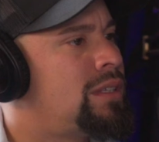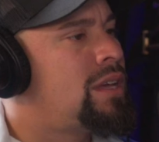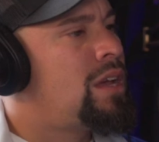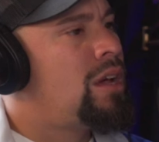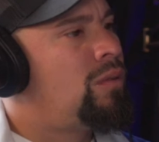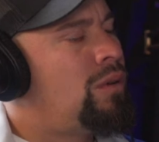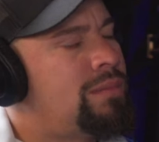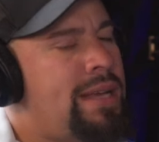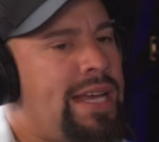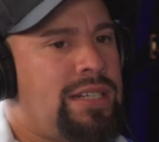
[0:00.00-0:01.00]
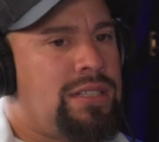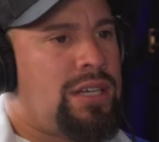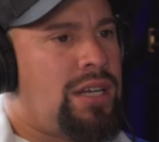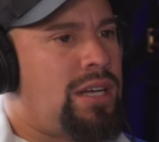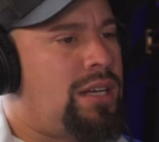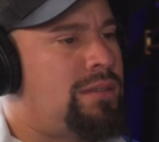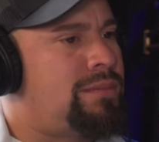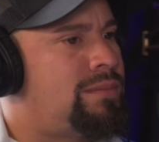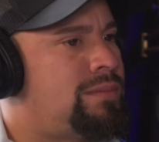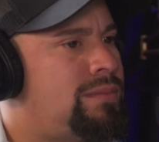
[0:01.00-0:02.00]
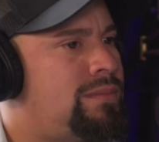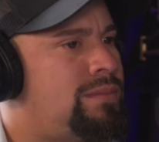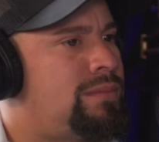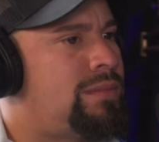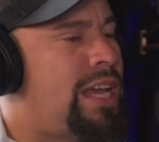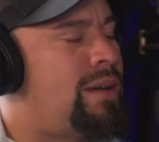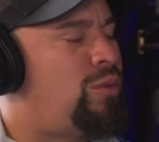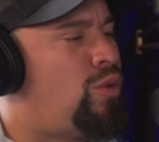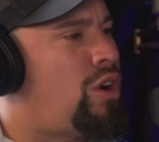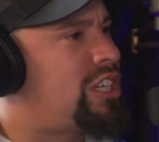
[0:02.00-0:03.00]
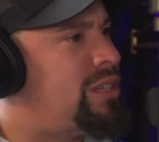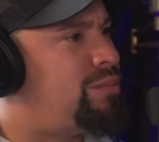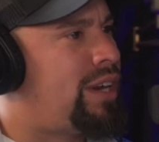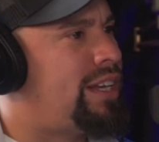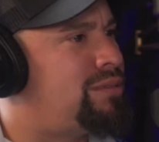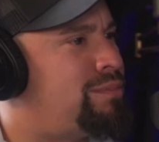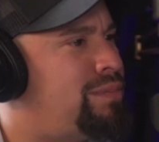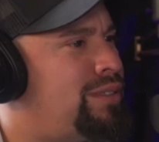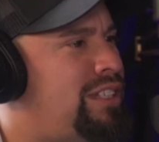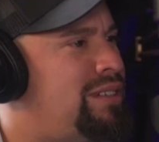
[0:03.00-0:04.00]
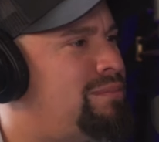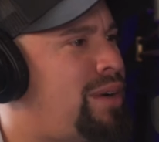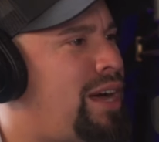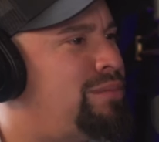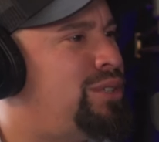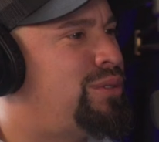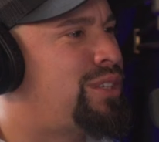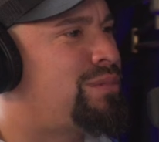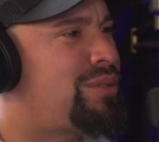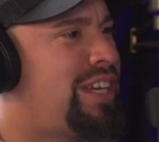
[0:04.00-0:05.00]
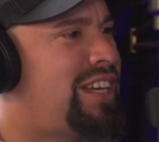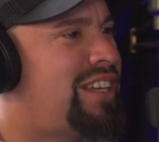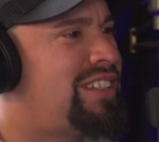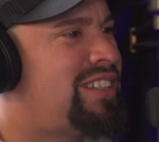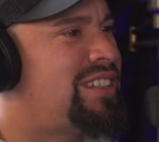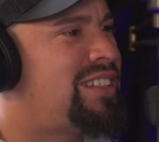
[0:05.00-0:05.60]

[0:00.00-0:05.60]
Mm-hmm. Well, man, Milwaukee Braves. Didn't Bob Uecker play on the?